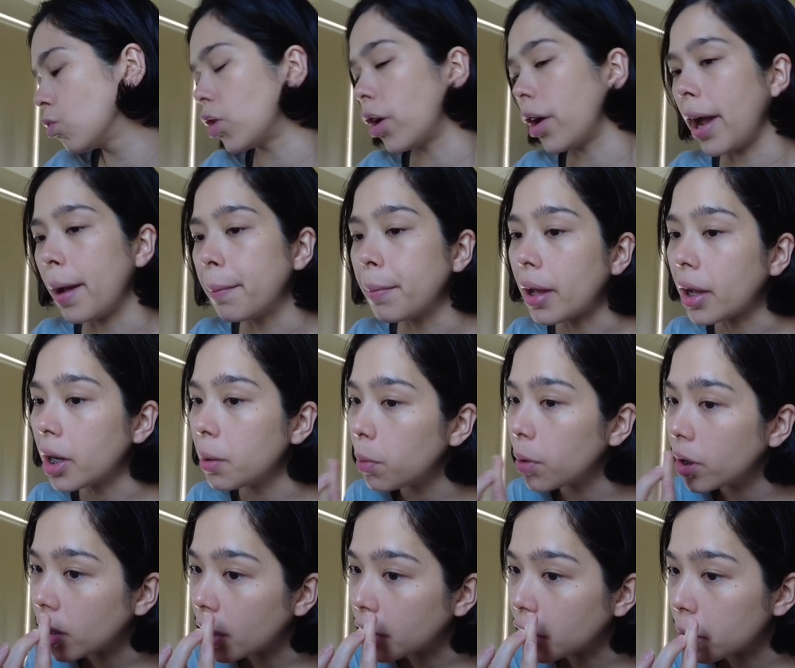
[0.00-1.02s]
Okay, I'm not gonna put
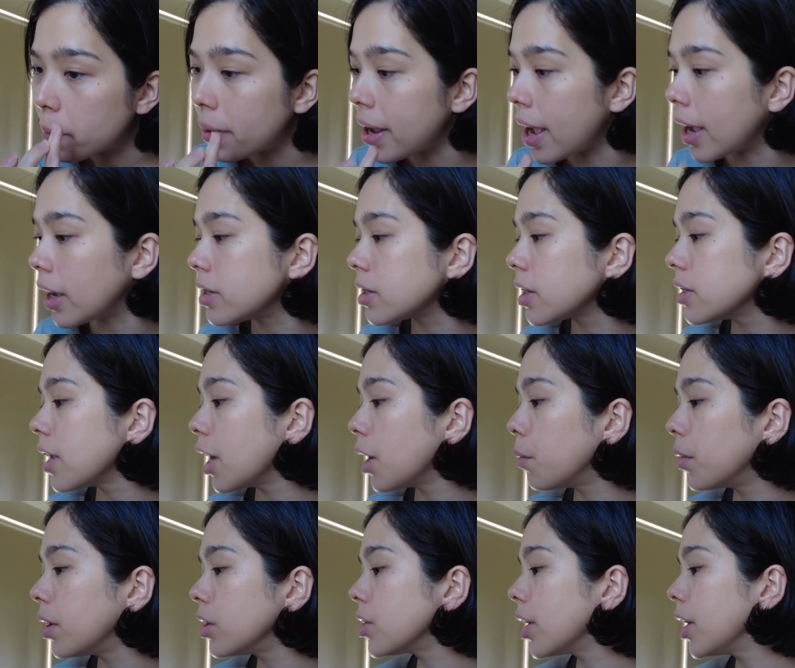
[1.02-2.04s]
it under my eyes because I
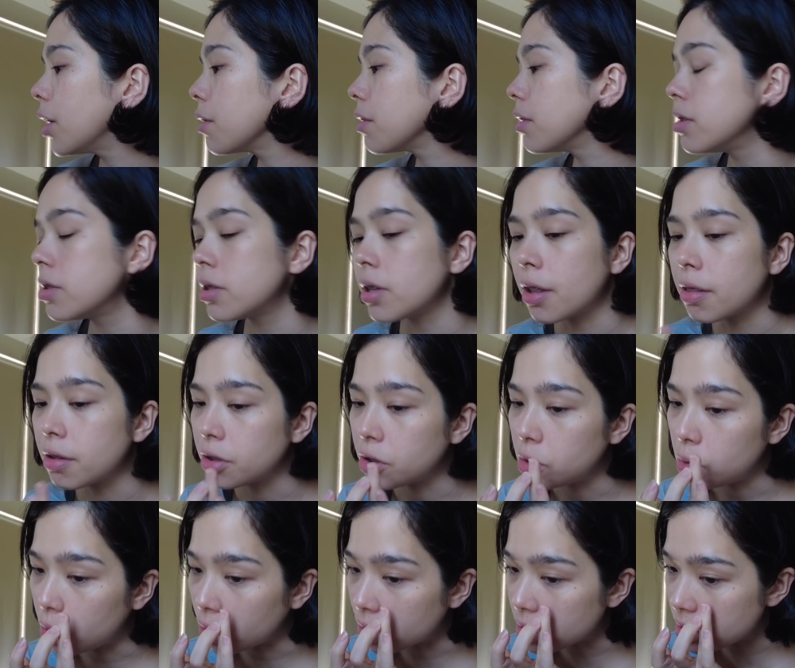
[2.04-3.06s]
want to try out this other
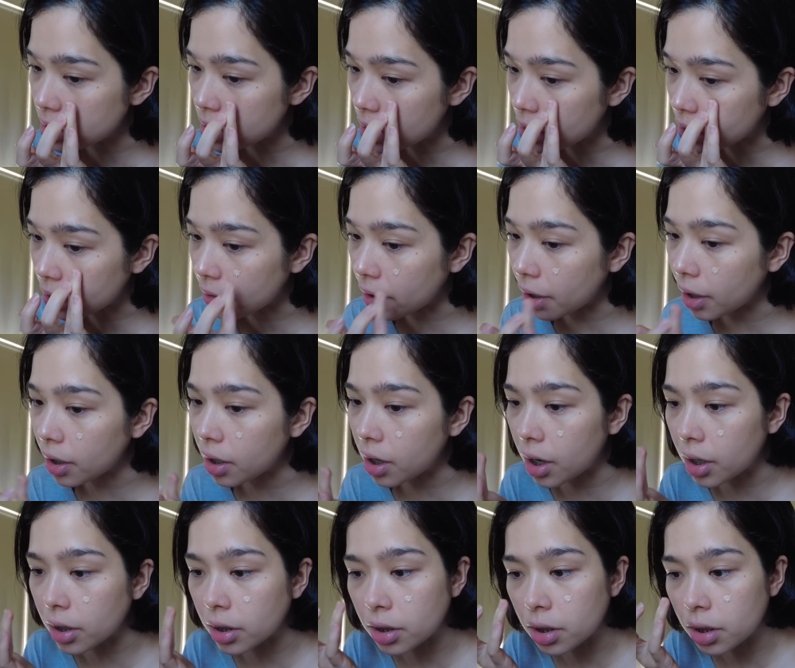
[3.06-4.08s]
new concealer that I
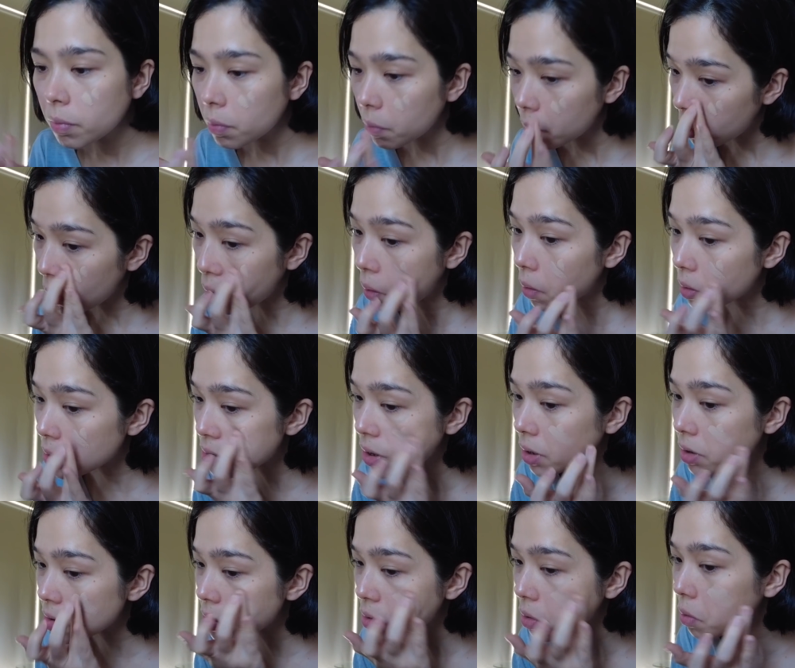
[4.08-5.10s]
got. Oh, it's
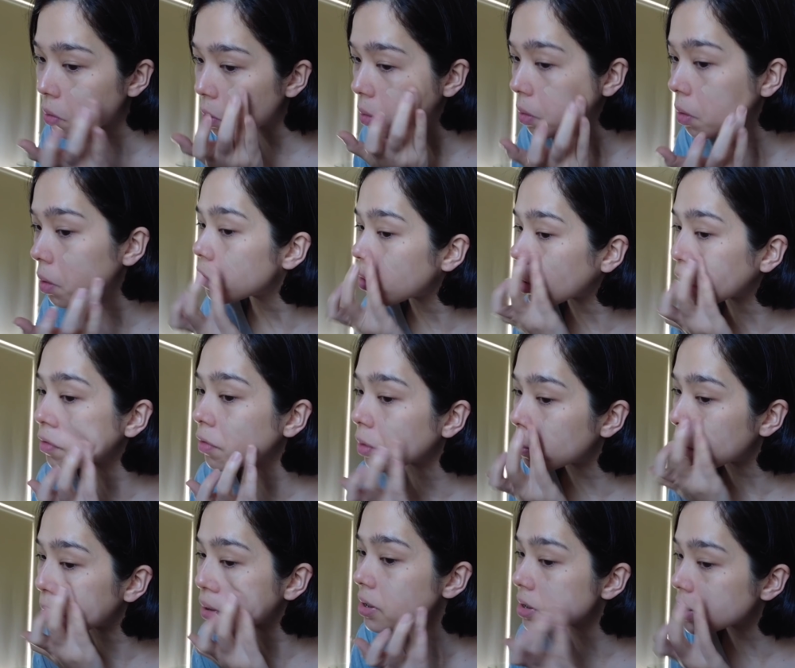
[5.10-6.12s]
not so far from
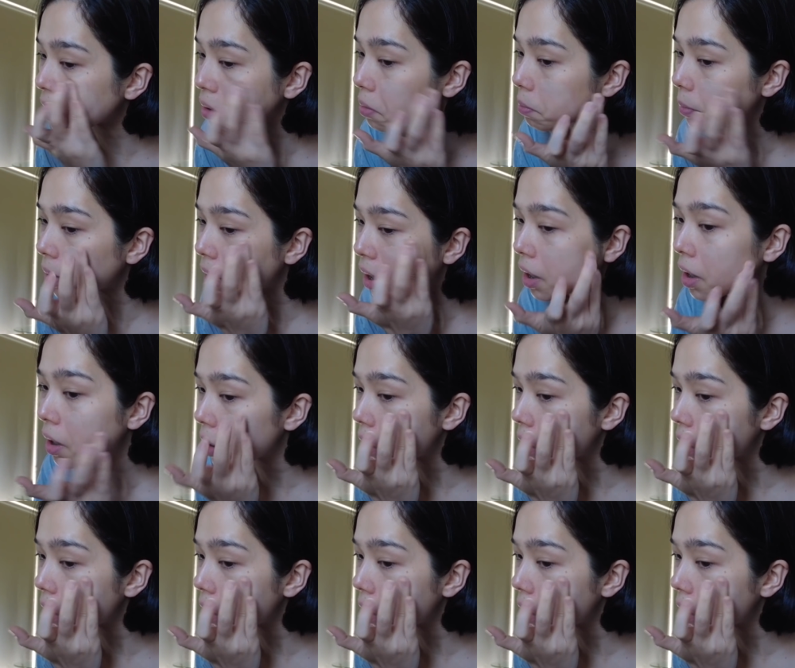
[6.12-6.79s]
my skin pala.